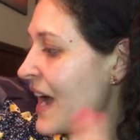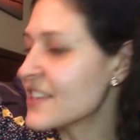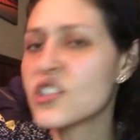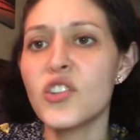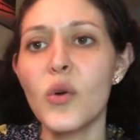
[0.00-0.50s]

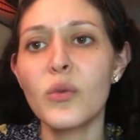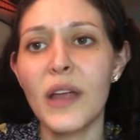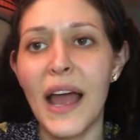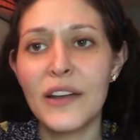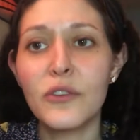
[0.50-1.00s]
I just don't
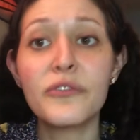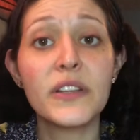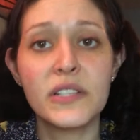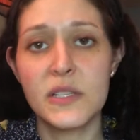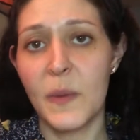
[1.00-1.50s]

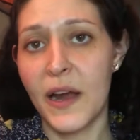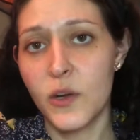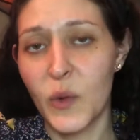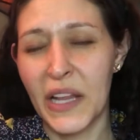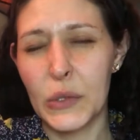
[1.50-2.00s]
feel
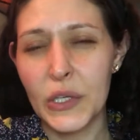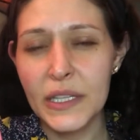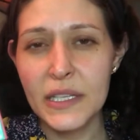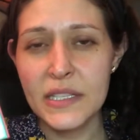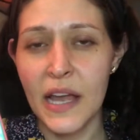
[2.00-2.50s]
inspired when I look
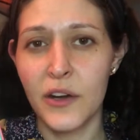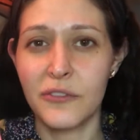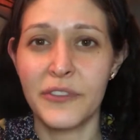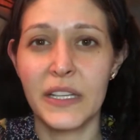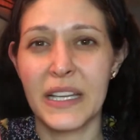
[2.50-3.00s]
at this. I don't
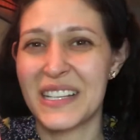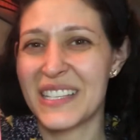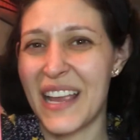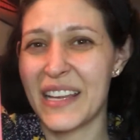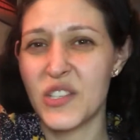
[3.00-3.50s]
feel
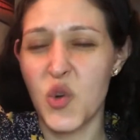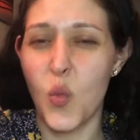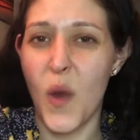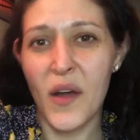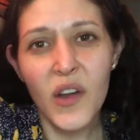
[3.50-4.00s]
excited to
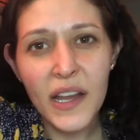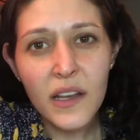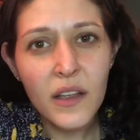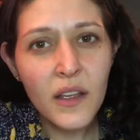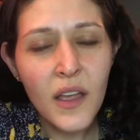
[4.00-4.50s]
wear it.
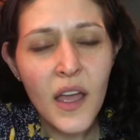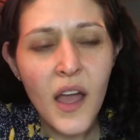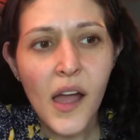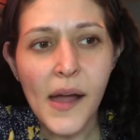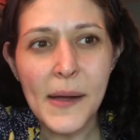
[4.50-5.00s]

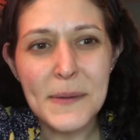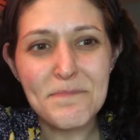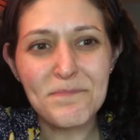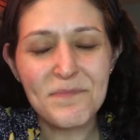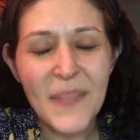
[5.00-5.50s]

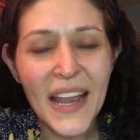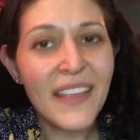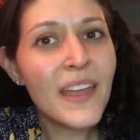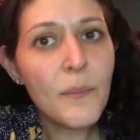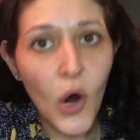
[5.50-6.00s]
And I
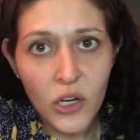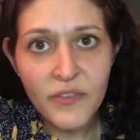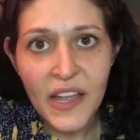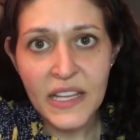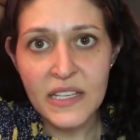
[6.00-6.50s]
think part of
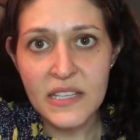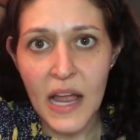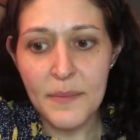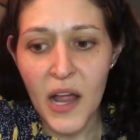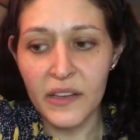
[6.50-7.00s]
that is
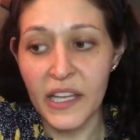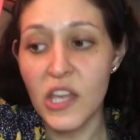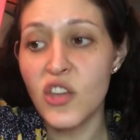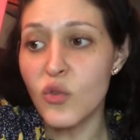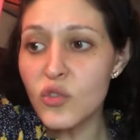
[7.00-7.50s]
I'm not like
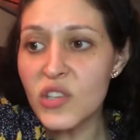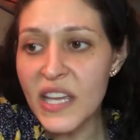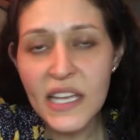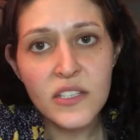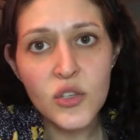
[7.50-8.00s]

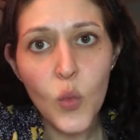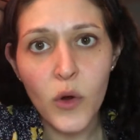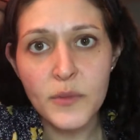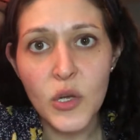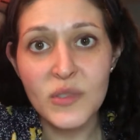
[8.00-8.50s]
hugely into
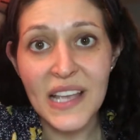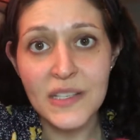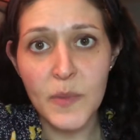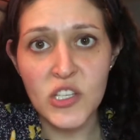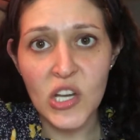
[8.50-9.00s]
warm tones
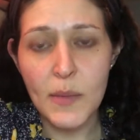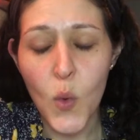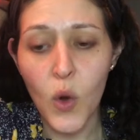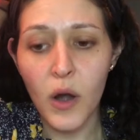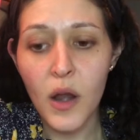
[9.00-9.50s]
as much
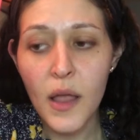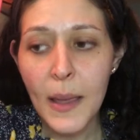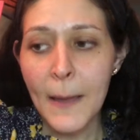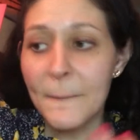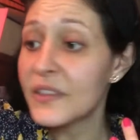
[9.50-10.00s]
anymore,
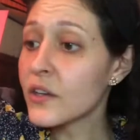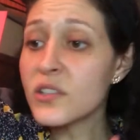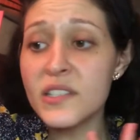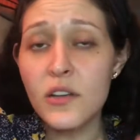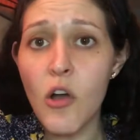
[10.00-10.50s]
but there
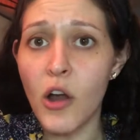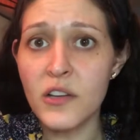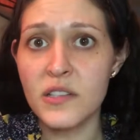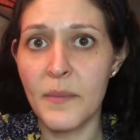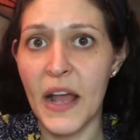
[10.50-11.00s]
still are
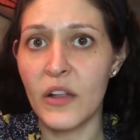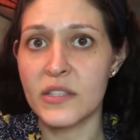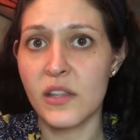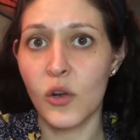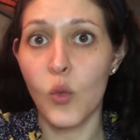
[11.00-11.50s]
some
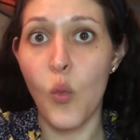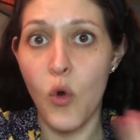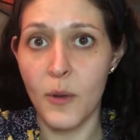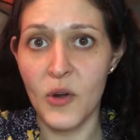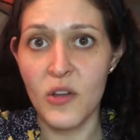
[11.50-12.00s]
palettes that are
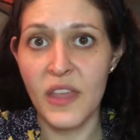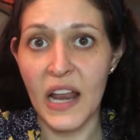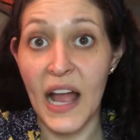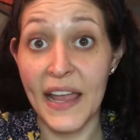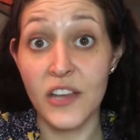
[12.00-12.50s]
warmer that
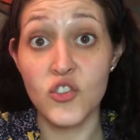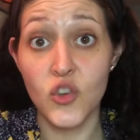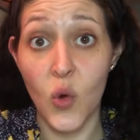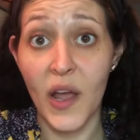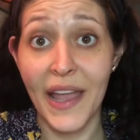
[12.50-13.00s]
I
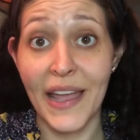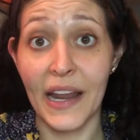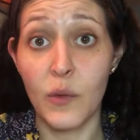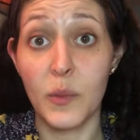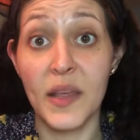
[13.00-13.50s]
enjoy and
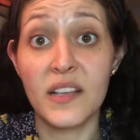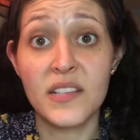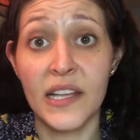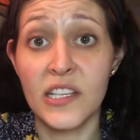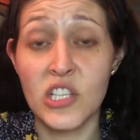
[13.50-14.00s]
I would be
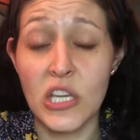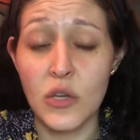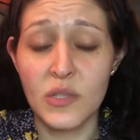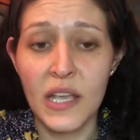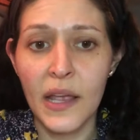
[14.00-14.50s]
excited to
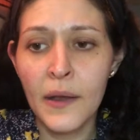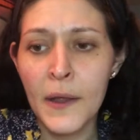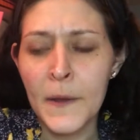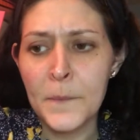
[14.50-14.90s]
use it.